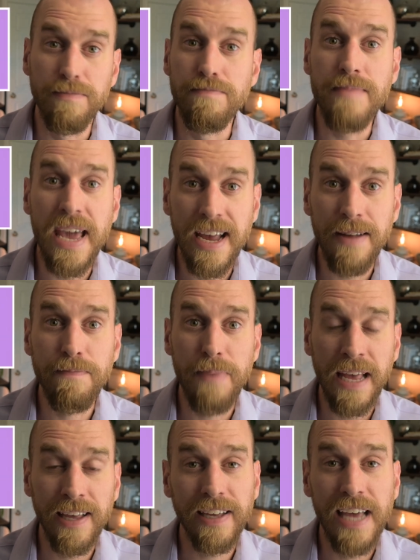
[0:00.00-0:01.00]
main
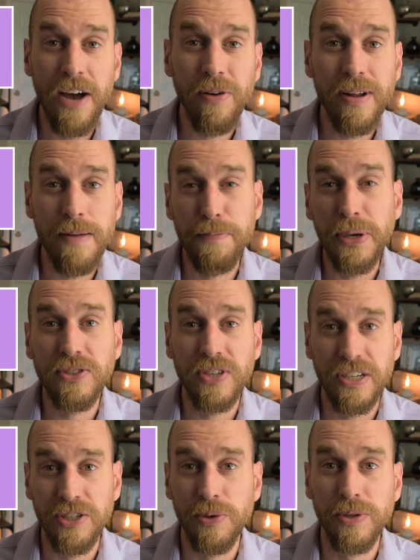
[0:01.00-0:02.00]
bank account and puts
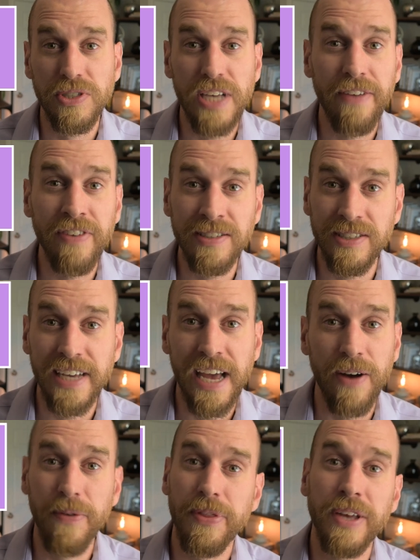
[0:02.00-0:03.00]
it into a savings
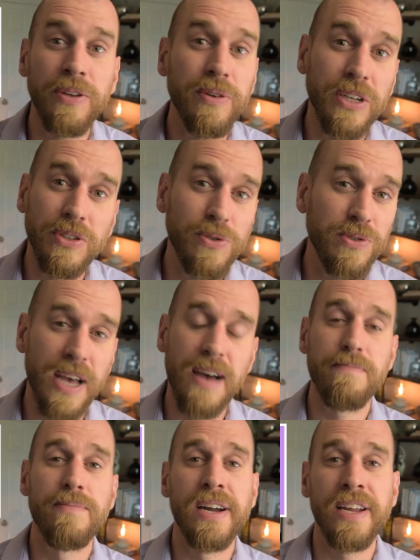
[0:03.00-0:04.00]
account. Then you can use
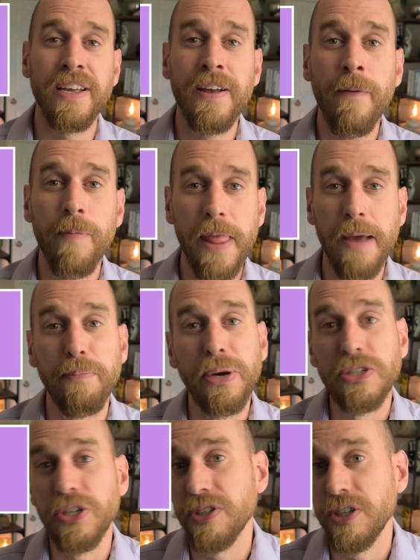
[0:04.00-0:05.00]
that money and
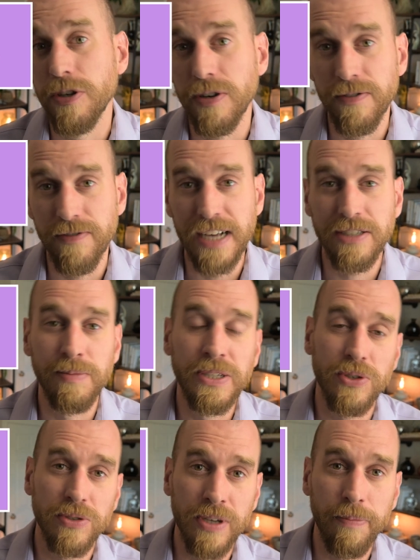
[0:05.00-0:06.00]
push it to your
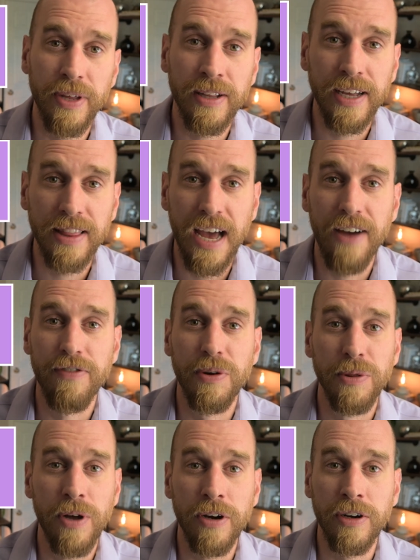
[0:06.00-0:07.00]
investments or something like that for
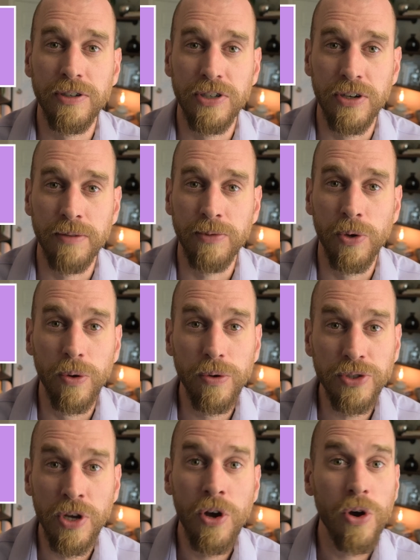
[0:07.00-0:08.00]
longer term
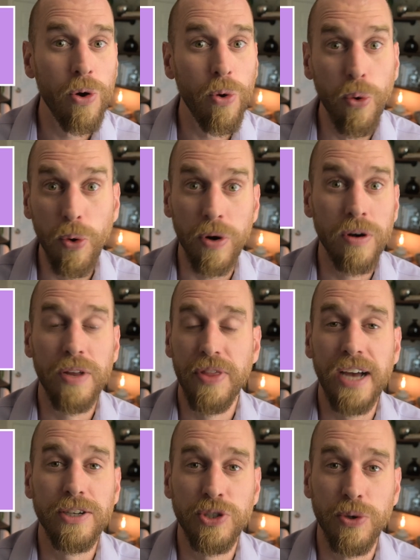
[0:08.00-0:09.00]
goals, or
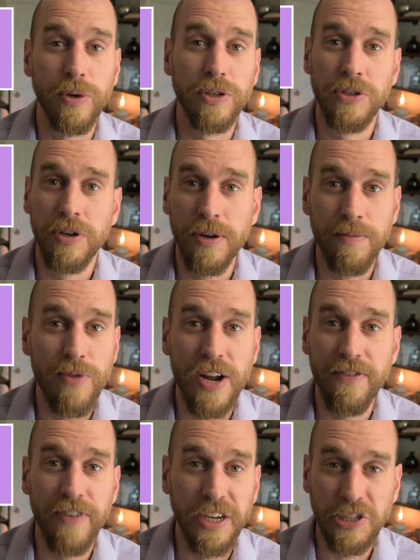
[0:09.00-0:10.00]
that short-term
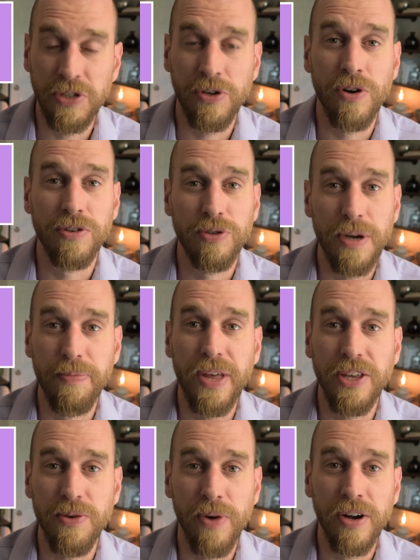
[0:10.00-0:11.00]
renovation or trip
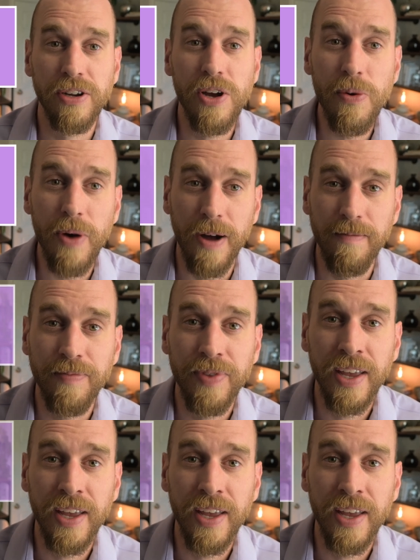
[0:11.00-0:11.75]
that you want to go on.